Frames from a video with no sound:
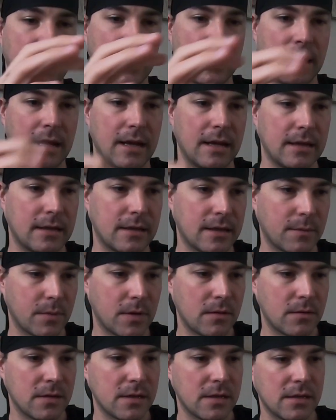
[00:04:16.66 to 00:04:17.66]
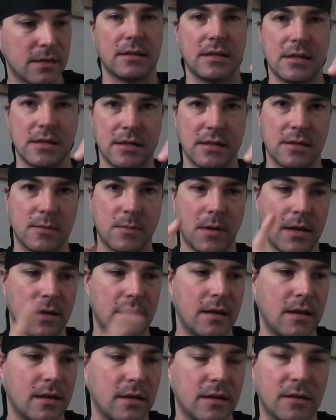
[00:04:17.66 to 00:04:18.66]
like about it, this
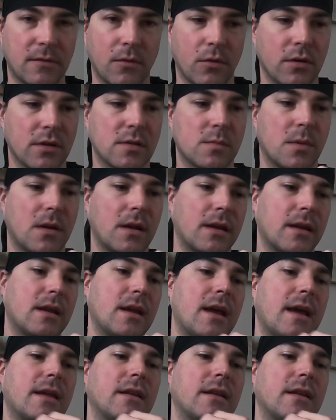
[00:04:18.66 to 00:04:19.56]
display and this front display